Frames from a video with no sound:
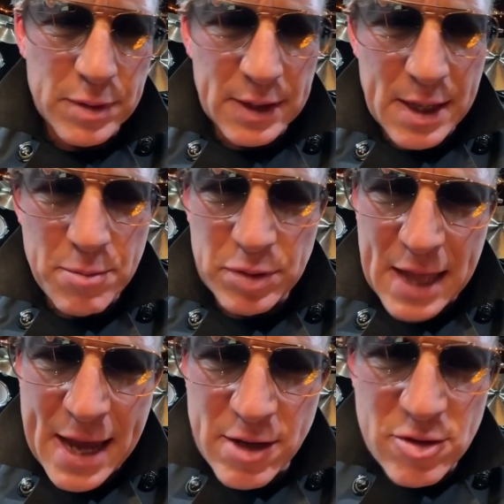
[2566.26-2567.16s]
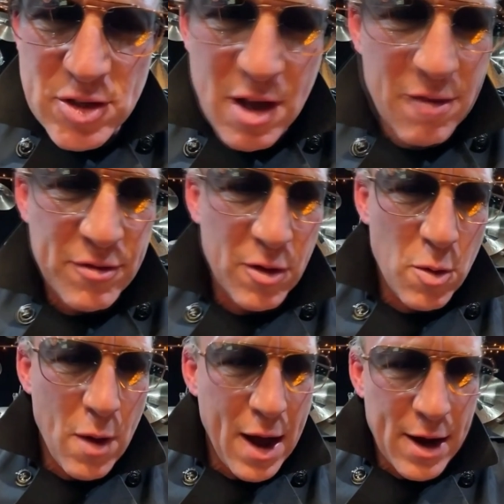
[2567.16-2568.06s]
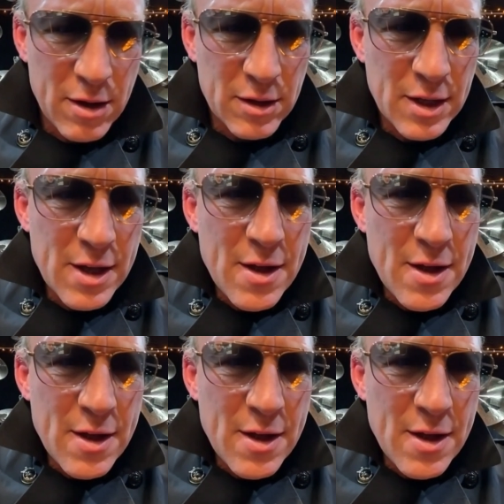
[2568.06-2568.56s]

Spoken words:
implant yourself for a while